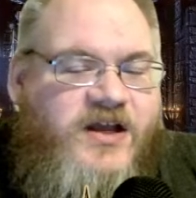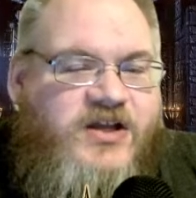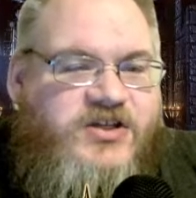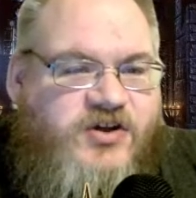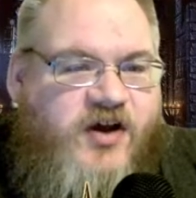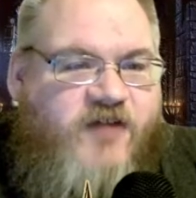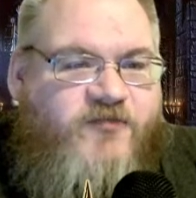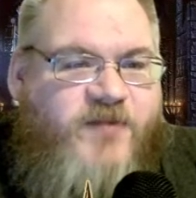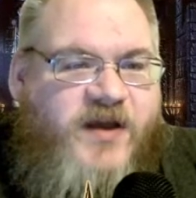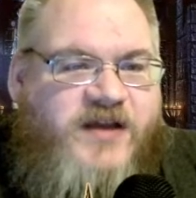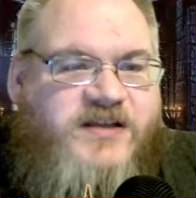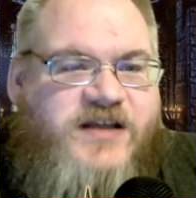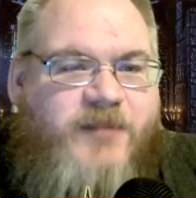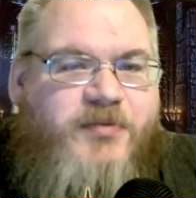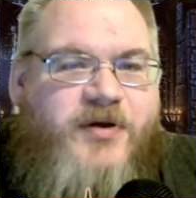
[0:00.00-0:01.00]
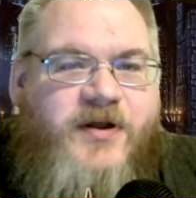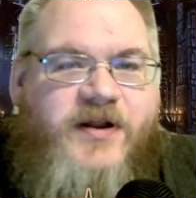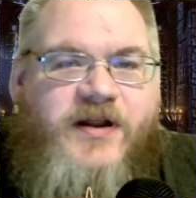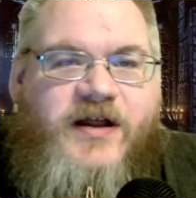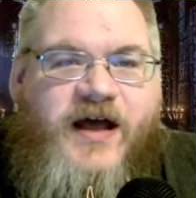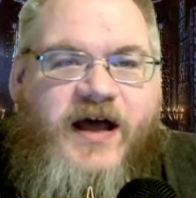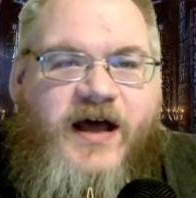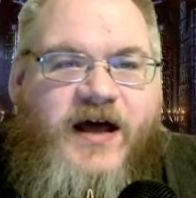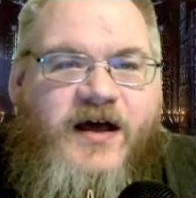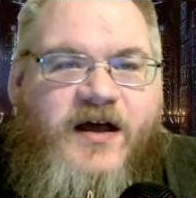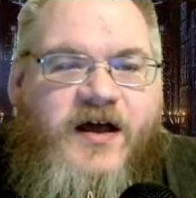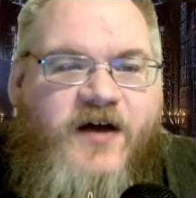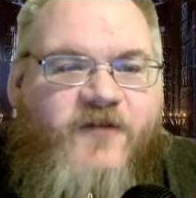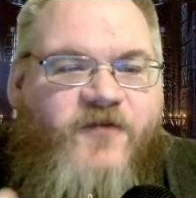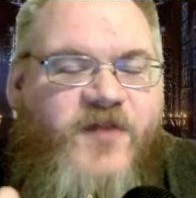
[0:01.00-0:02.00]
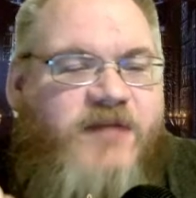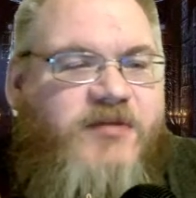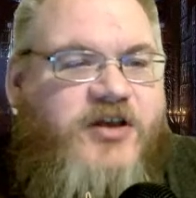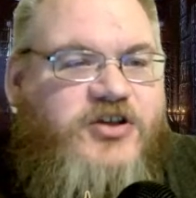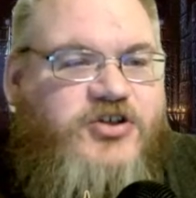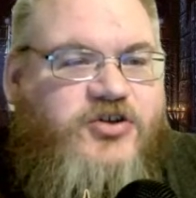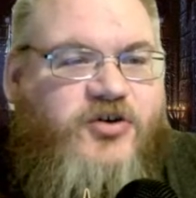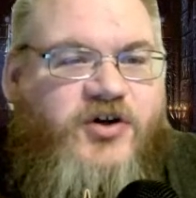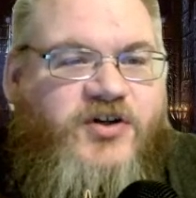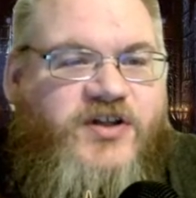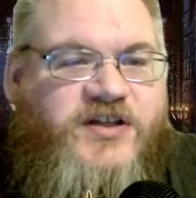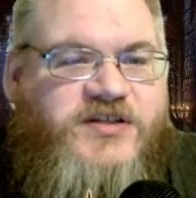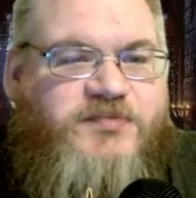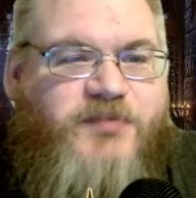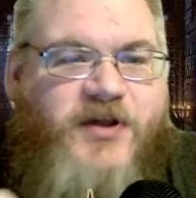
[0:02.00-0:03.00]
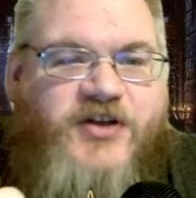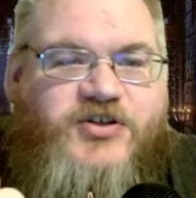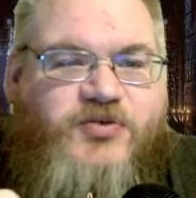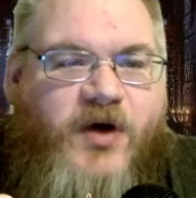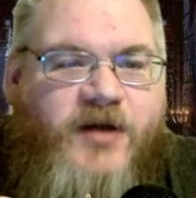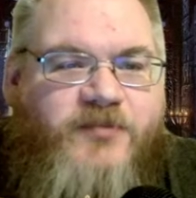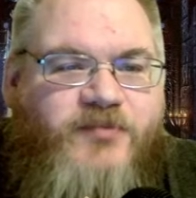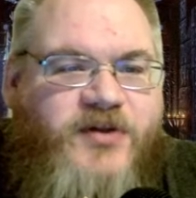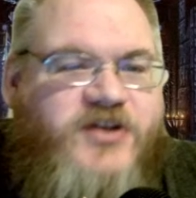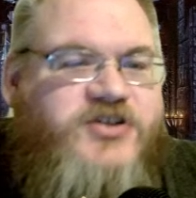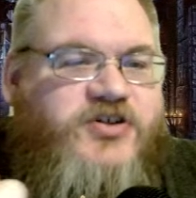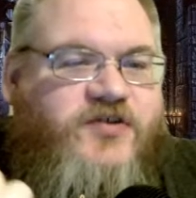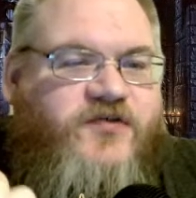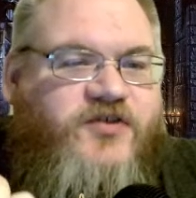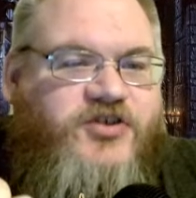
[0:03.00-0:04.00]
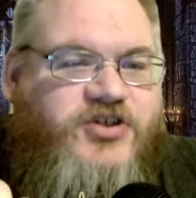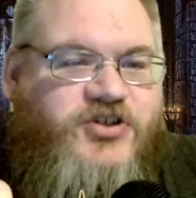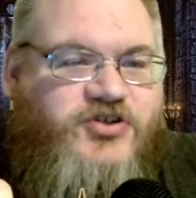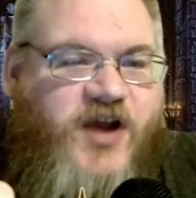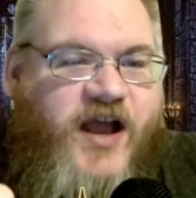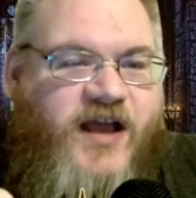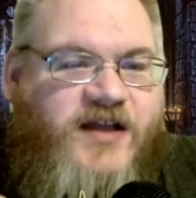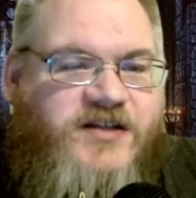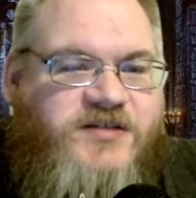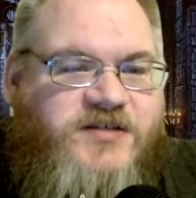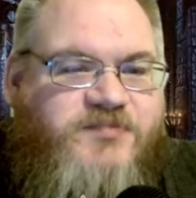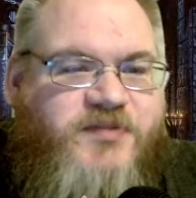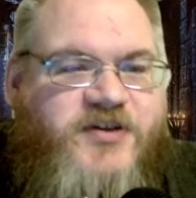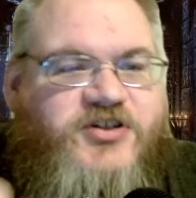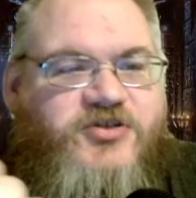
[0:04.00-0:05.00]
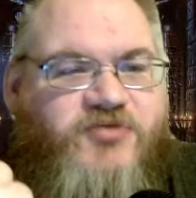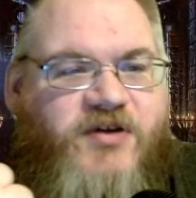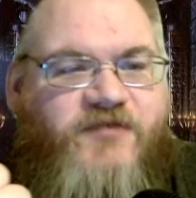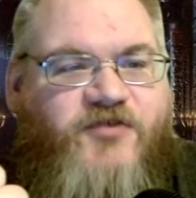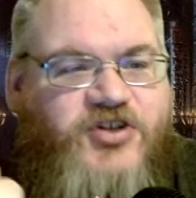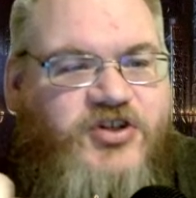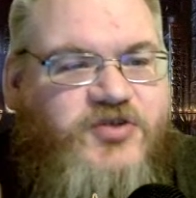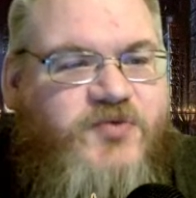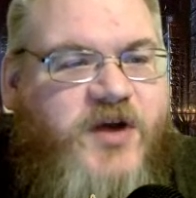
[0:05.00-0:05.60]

so I've picked up uh, a flaming sword that's plus one, plus two versus dragons, plus three versus